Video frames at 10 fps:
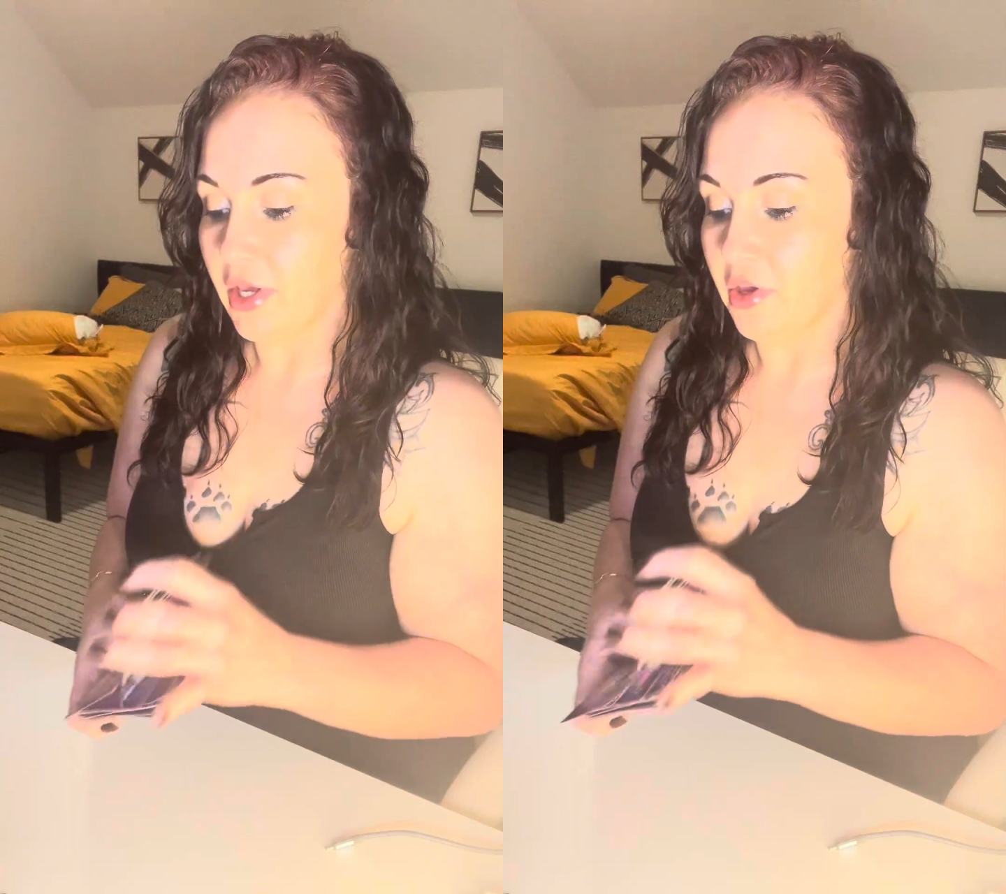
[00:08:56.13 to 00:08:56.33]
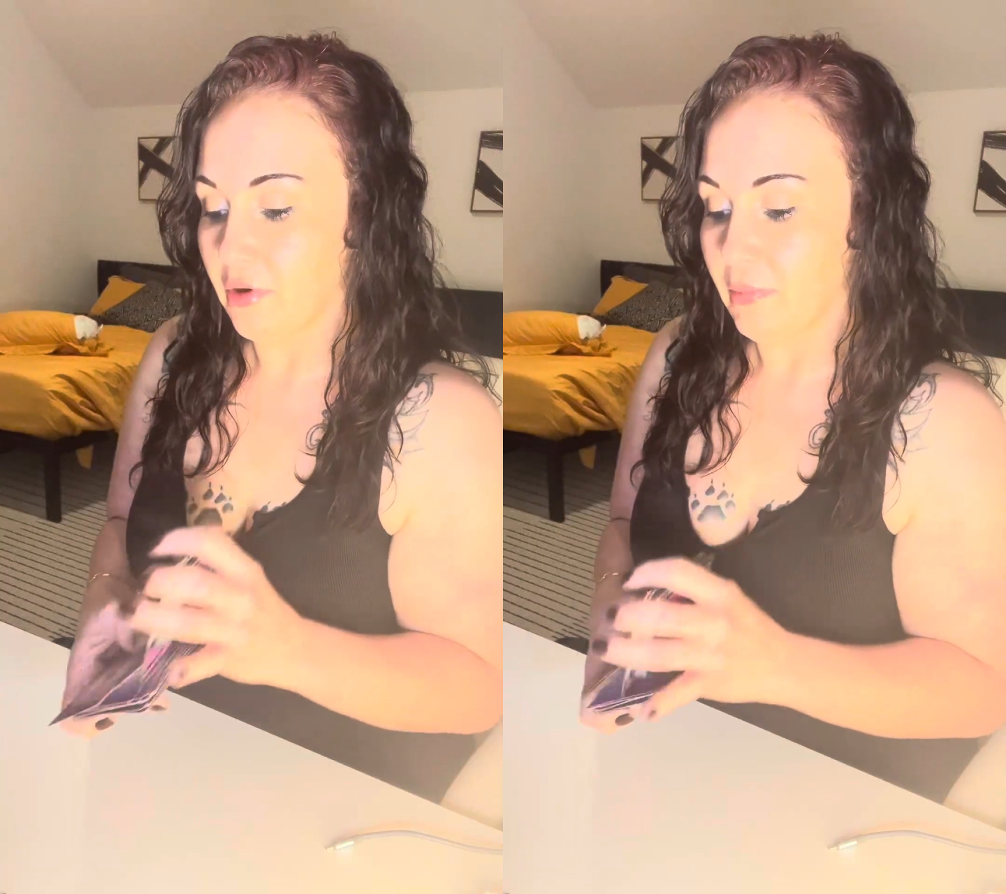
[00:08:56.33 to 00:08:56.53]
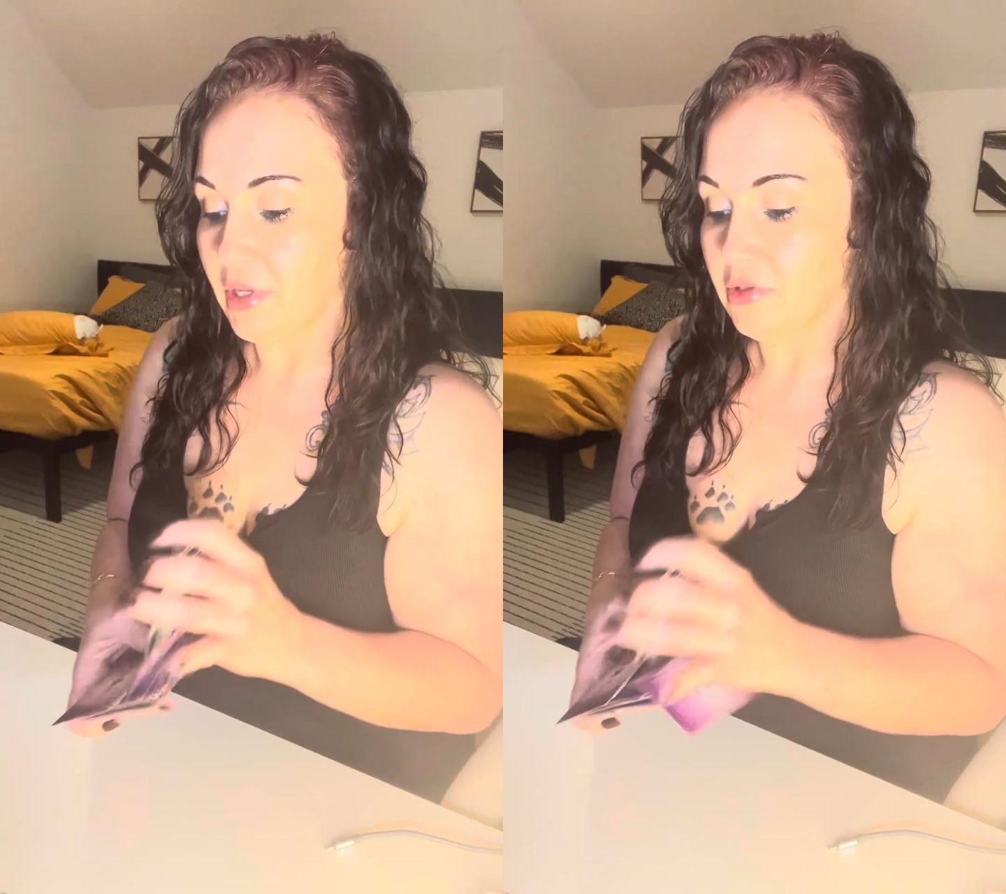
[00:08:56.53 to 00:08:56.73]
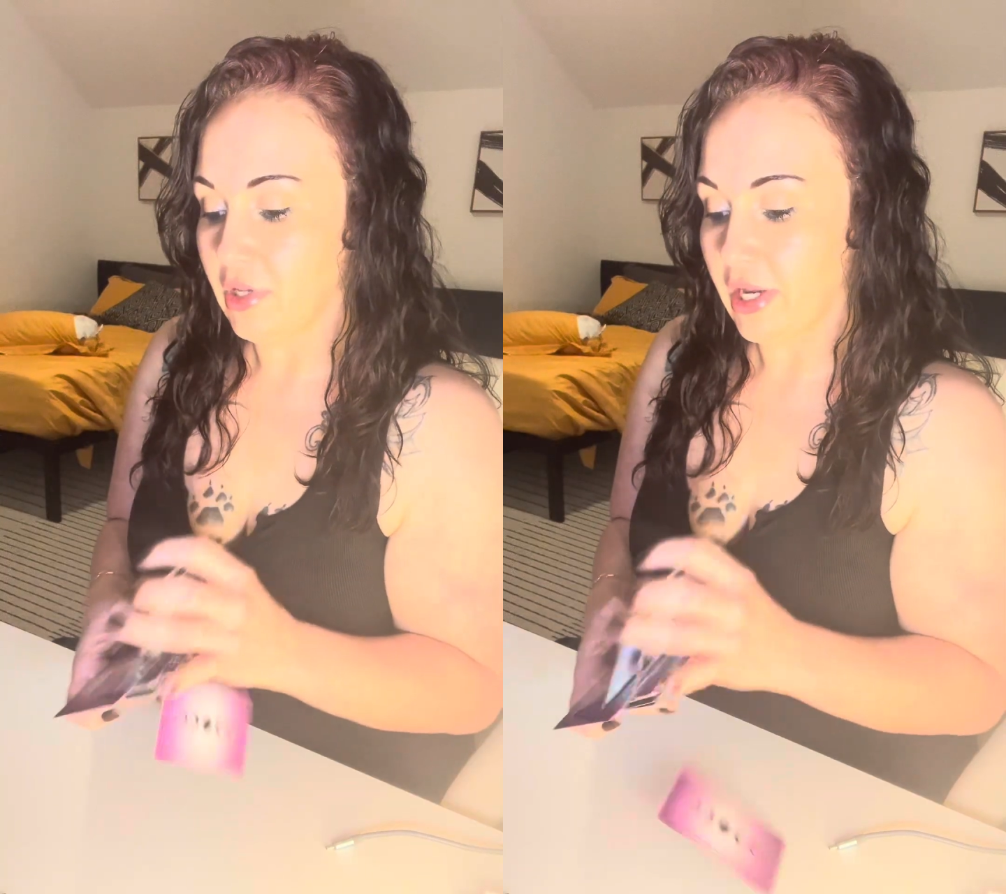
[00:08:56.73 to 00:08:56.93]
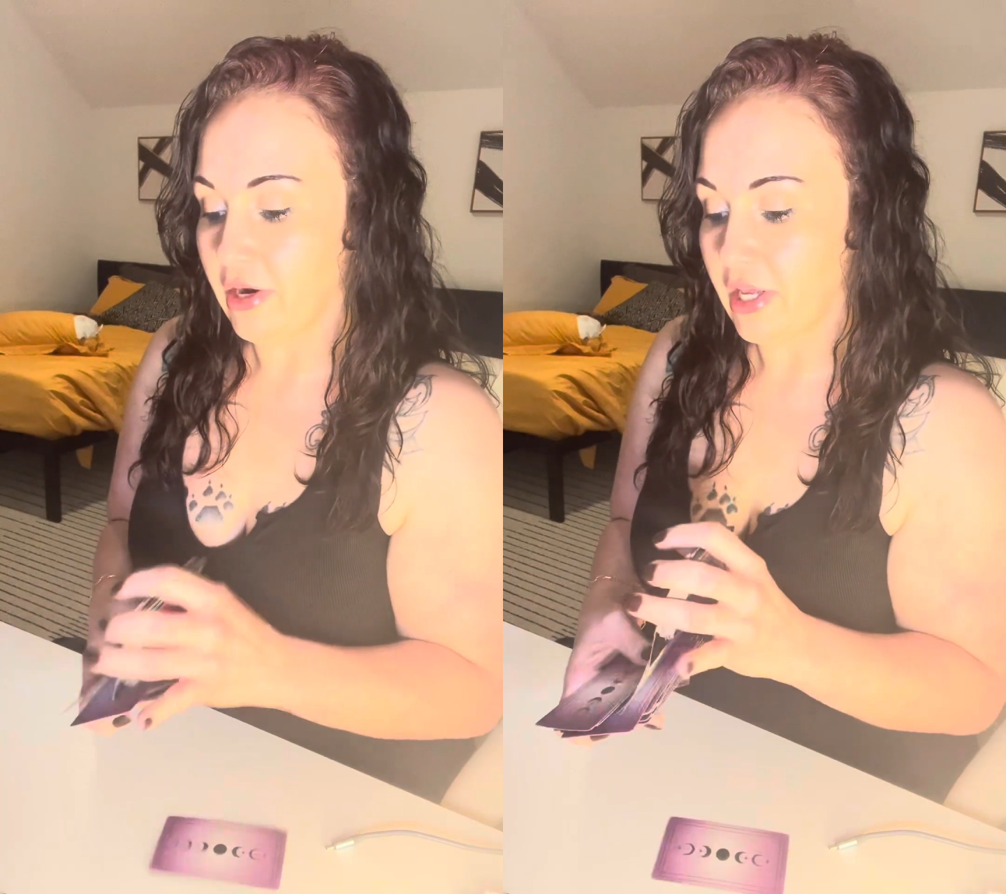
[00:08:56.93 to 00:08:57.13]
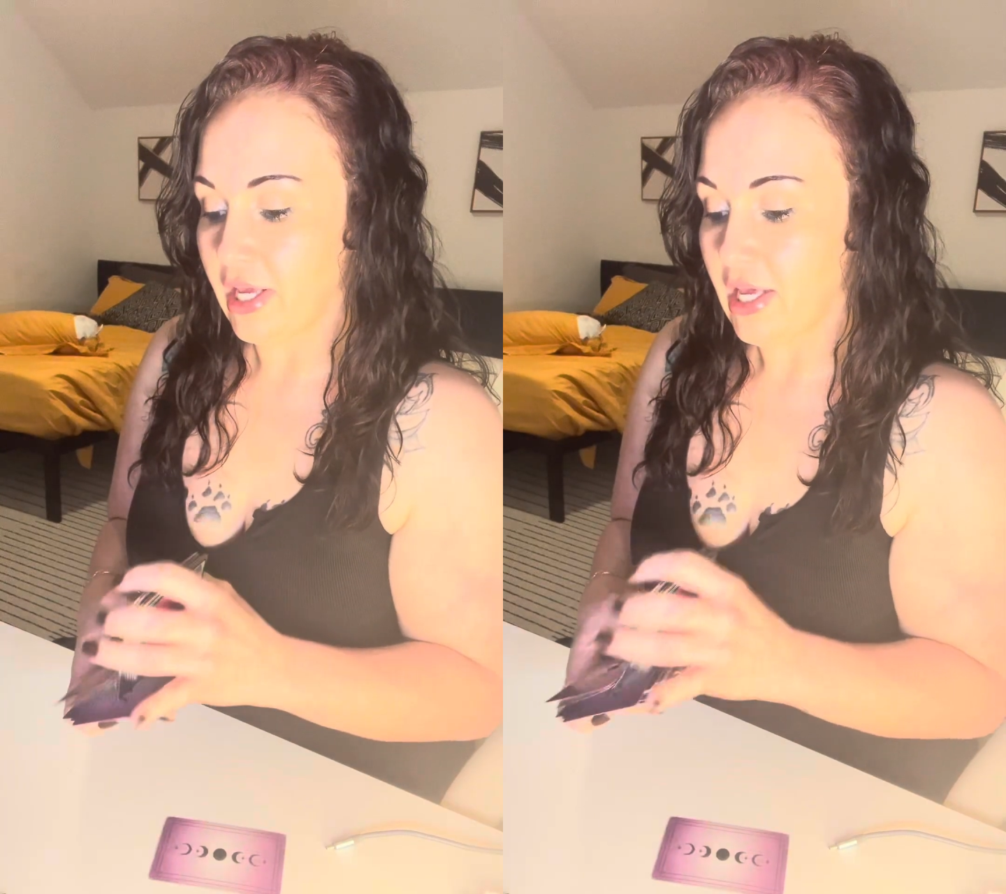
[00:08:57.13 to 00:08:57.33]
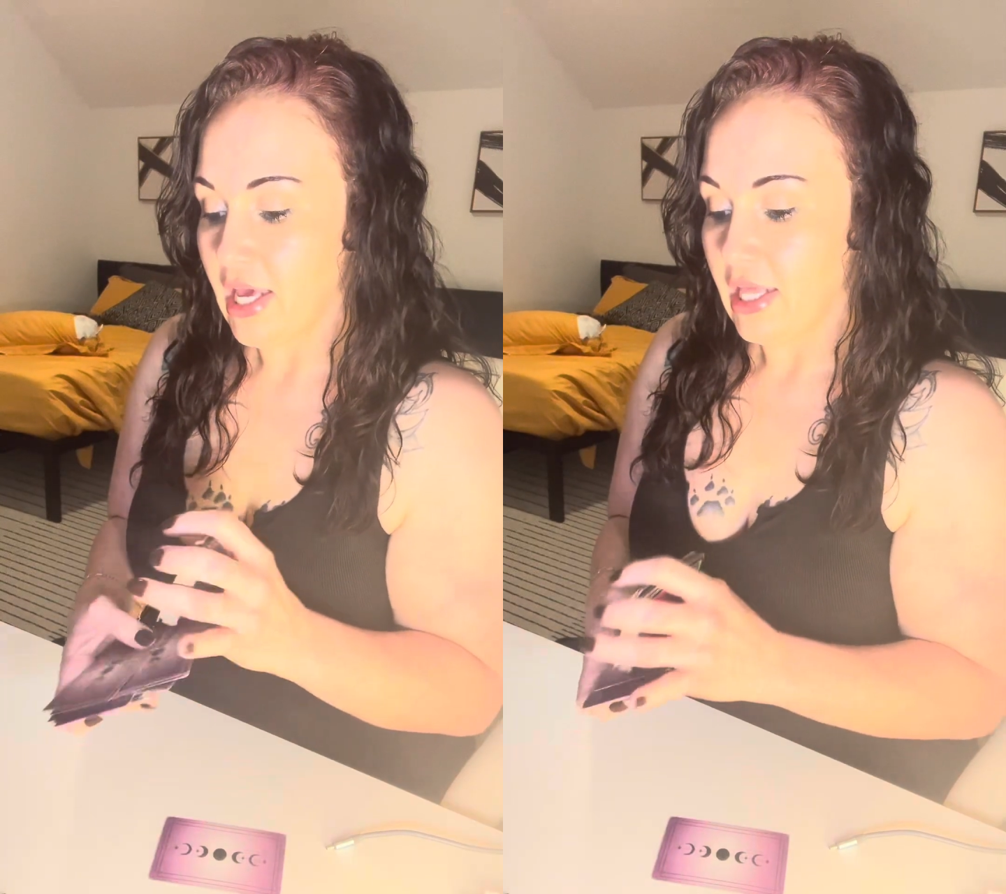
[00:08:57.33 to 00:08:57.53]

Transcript: your mental clarity,